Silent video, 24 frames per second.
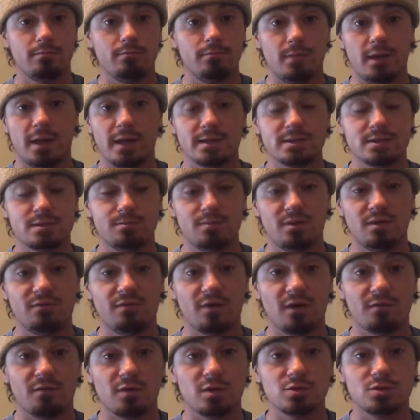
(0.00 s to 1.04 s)
the S&P
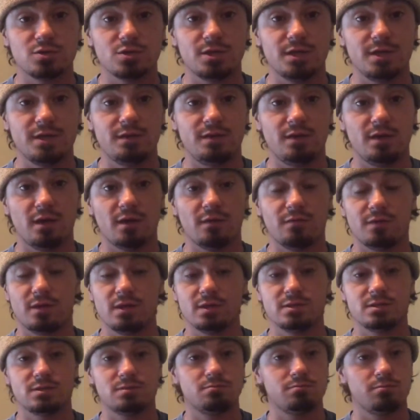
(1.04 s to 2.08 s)
500 ETF
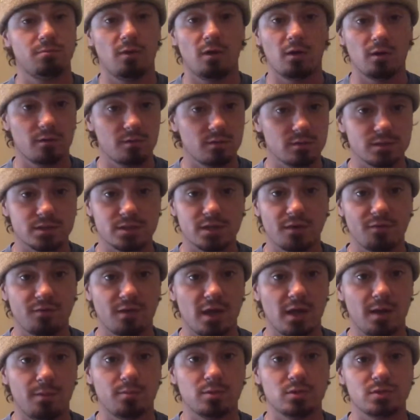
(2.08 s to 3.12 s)
gets a 7
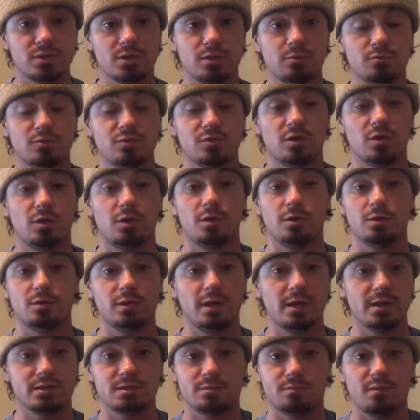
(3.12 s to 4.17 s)
to 8% return.
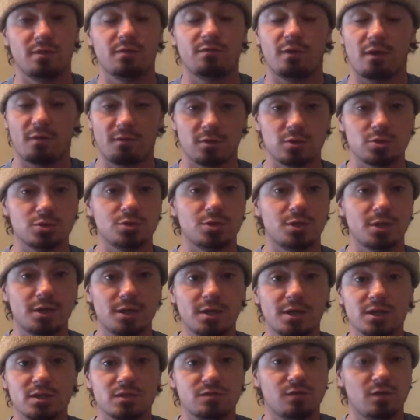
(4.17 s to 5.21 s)
S&P 500
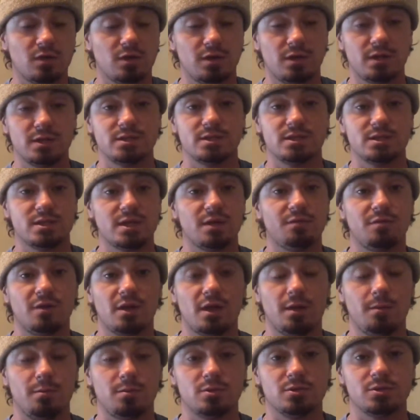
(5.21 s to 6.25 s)
index fund gets a 7
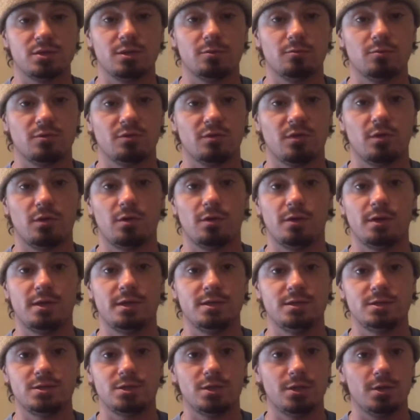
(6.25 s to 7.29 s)
to 8% return
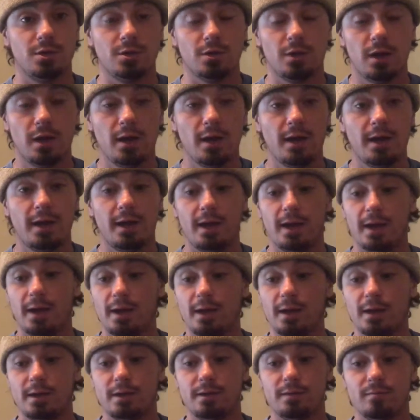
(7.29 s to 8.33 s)
each year.
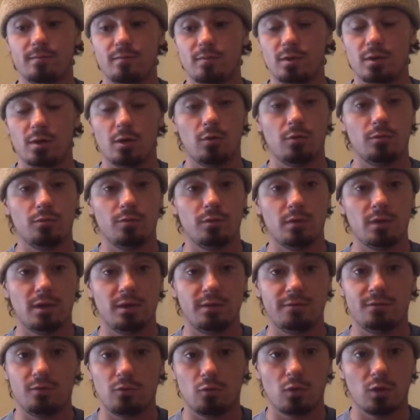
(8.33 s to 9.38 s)
And, you know,
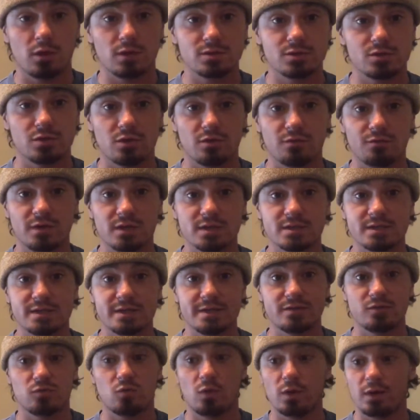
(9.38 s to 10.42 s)
if you want to start investing
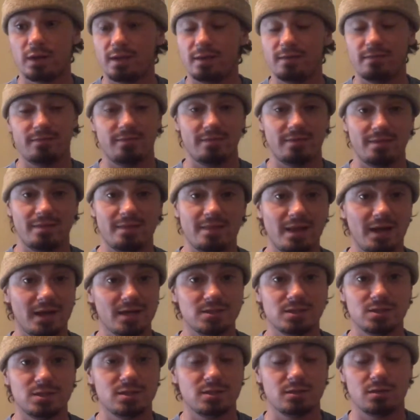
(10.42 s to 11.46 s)
at 20,
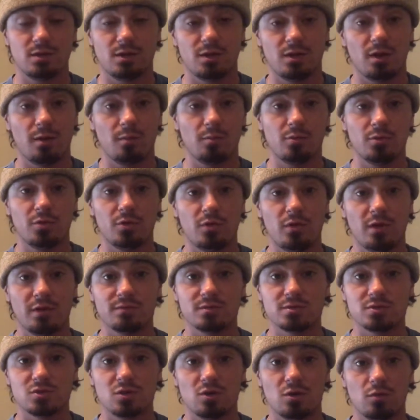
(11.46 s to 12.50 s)
I just, the number that you have
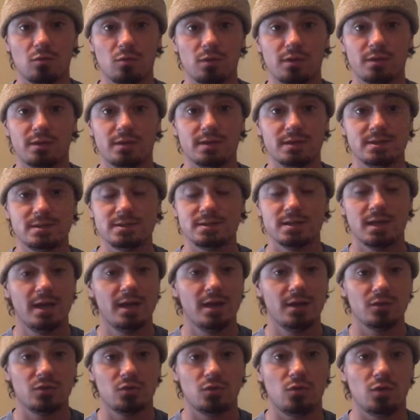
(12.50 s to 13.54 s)
to start with is
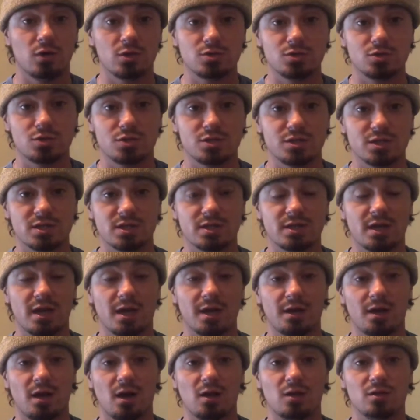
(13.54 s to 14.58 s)

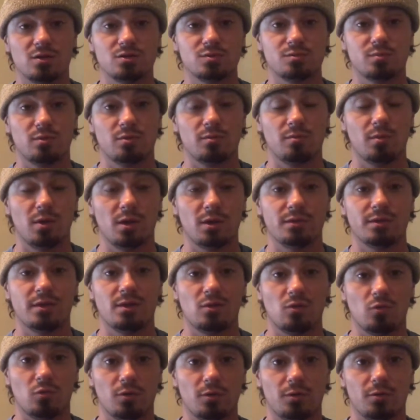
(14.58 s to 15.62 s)
$269 per month in
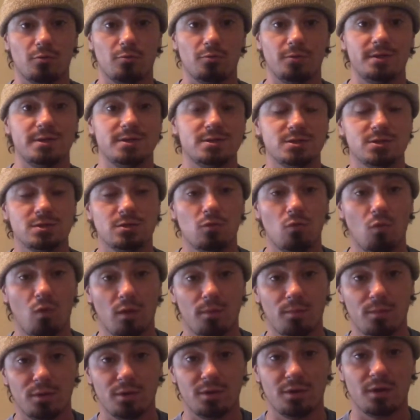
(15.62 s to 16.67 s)
order to reach
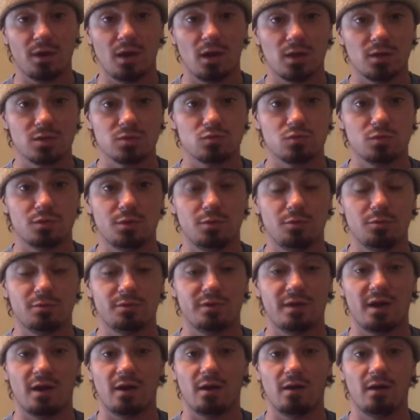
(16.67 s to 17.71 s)
$1 million when you
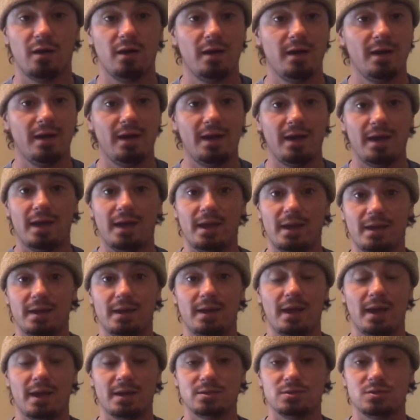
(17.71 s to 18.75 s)
retire. And
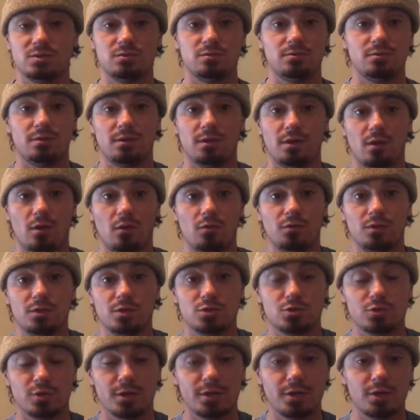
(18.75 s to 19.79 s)
as you, you know, the
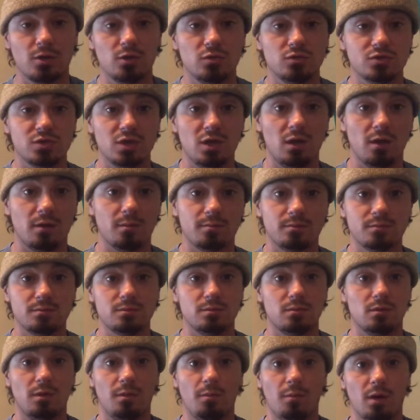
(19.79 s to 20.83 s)
trend goes up.
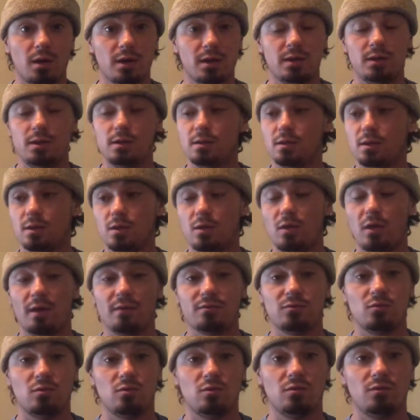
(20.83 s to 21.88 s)
The money that you
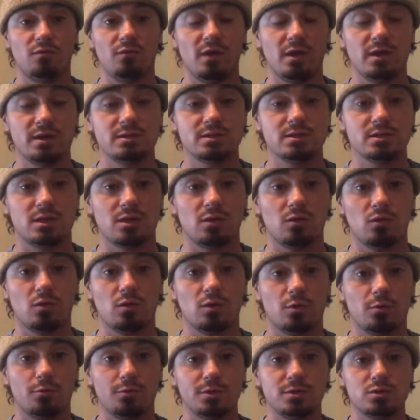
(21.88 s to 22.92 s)
have to invest in
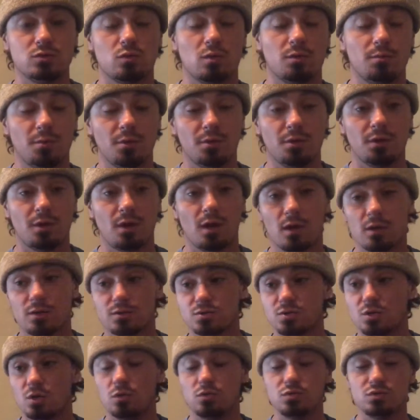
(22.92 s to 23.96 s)
order to reach $1 million
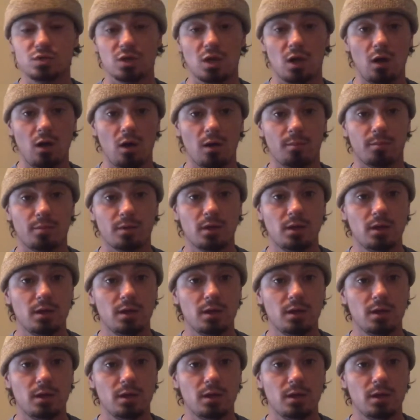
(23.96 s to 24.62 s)
goes up.